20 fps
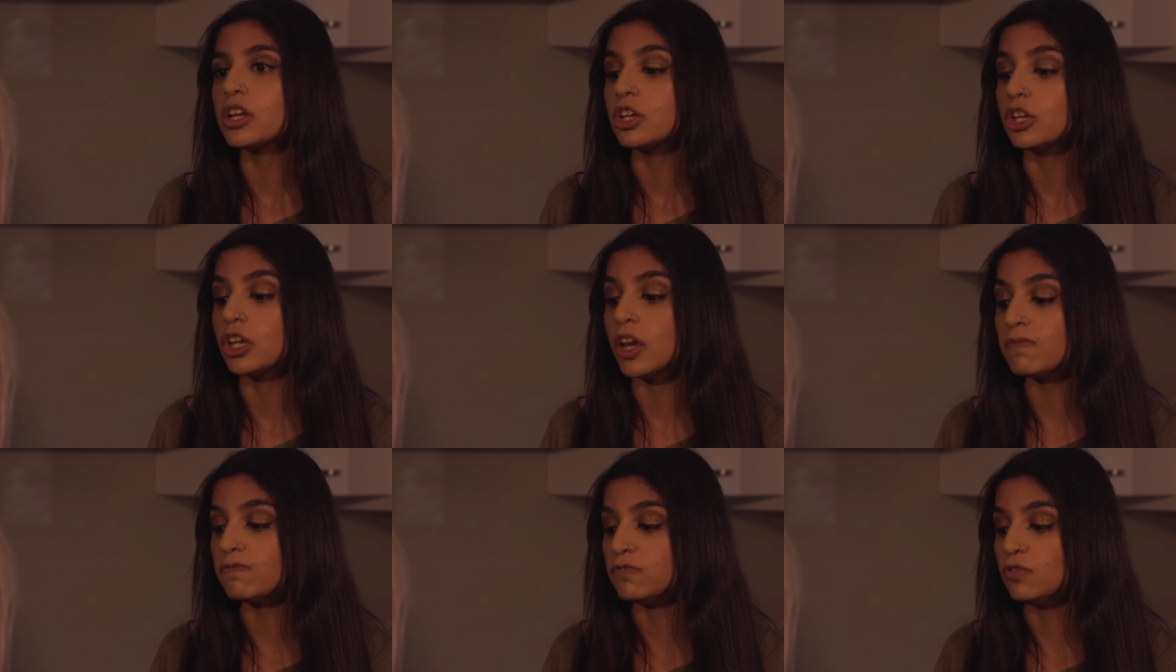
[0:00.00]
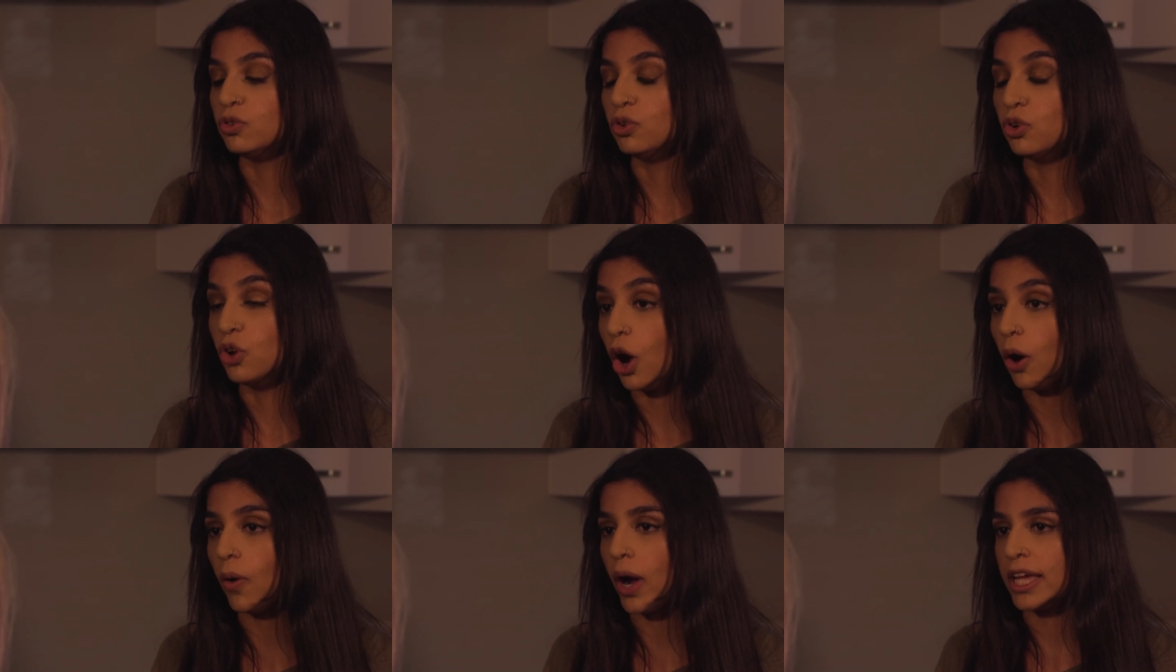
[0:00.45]
You have
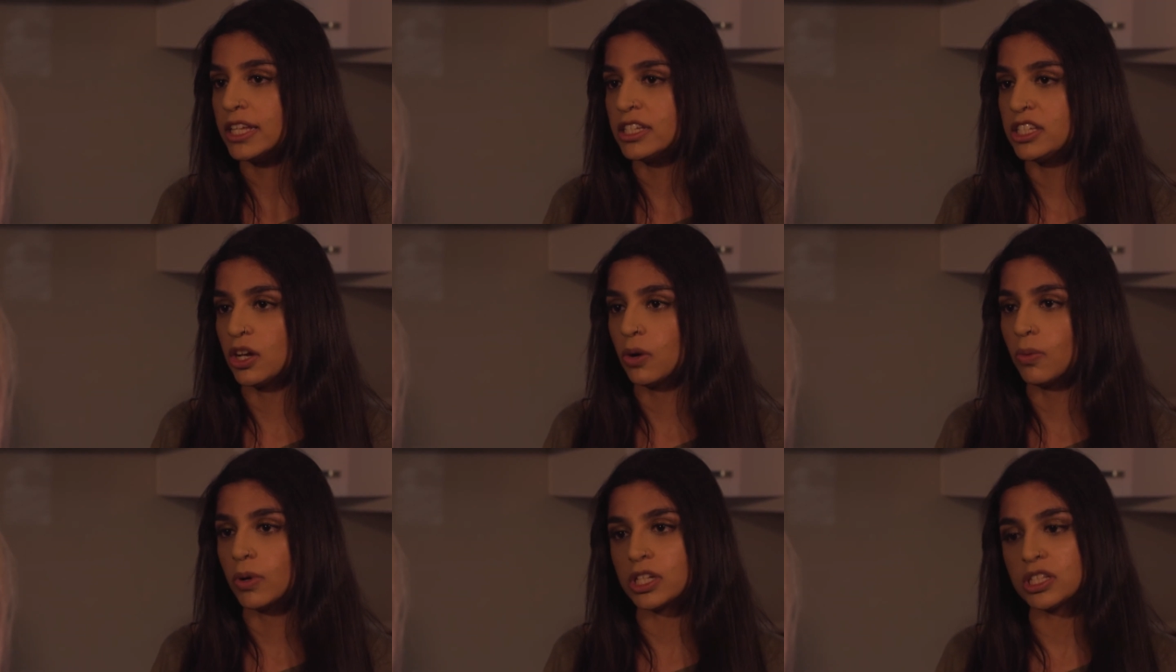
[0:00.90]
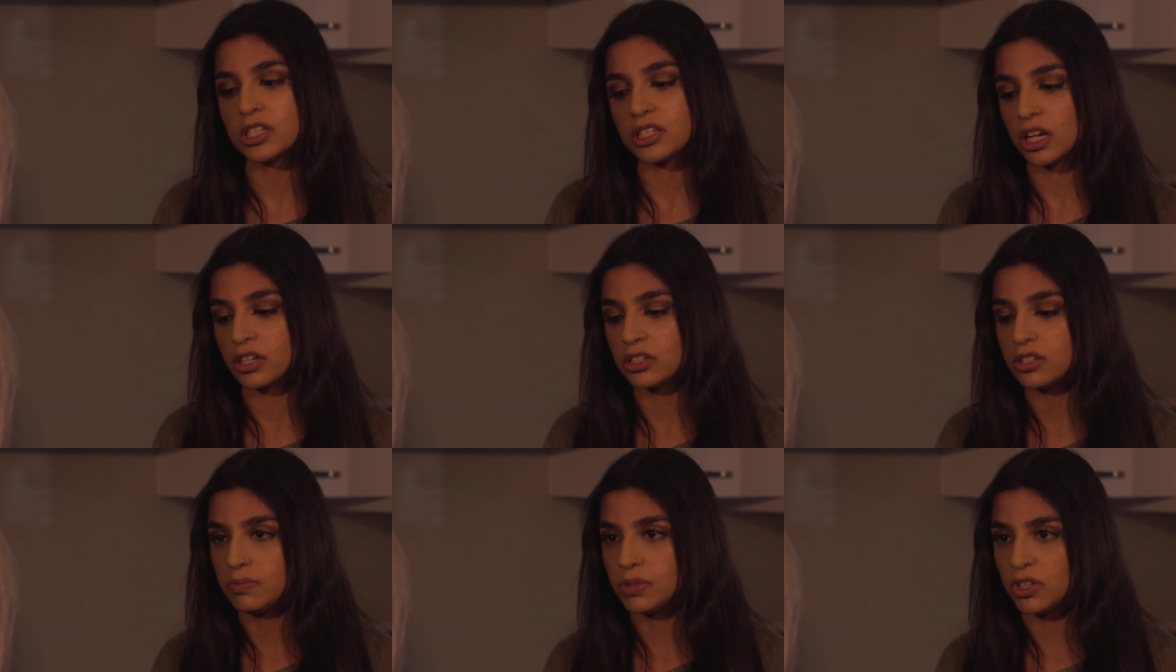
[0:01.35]
no idea what it's
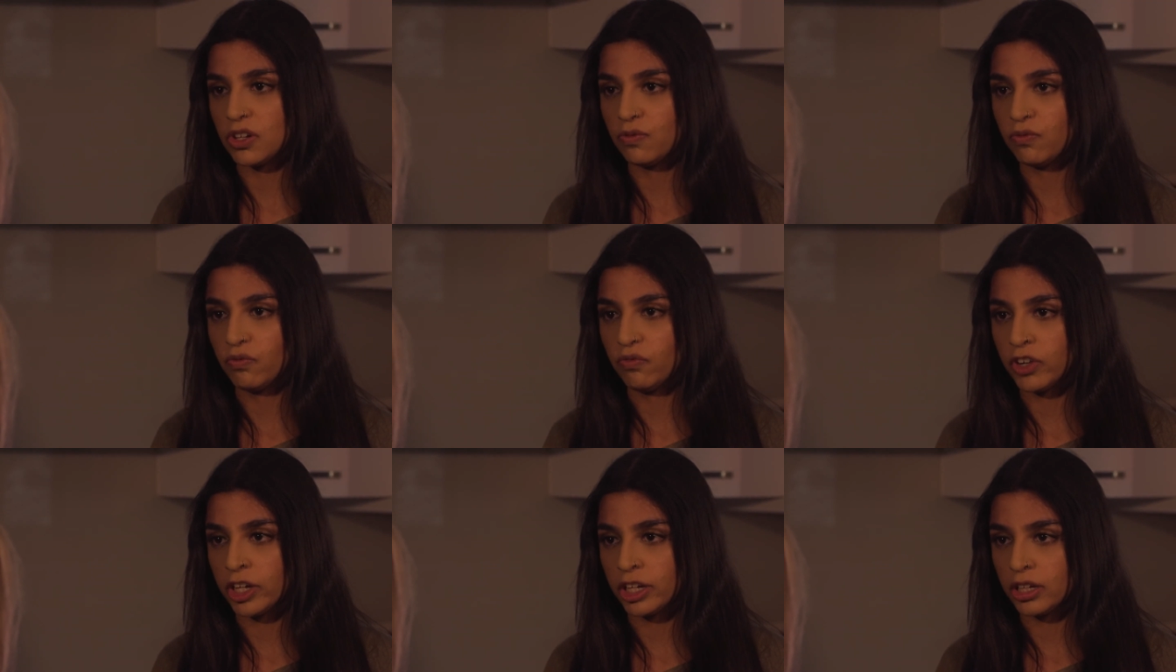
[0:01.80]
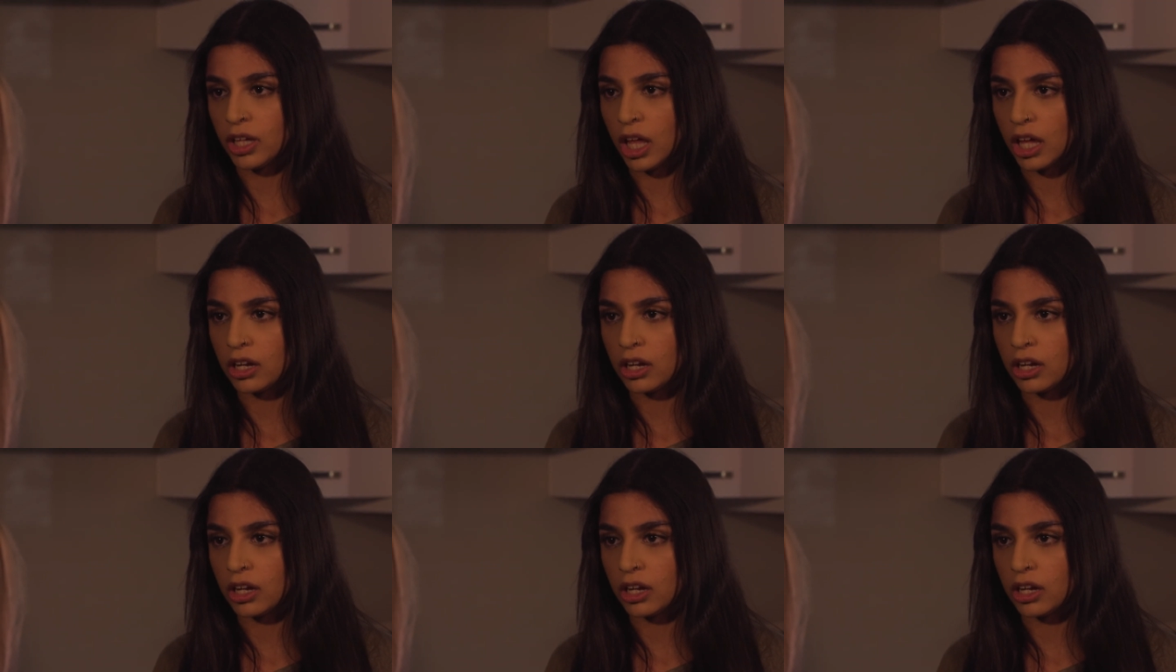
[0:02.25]
like to be a real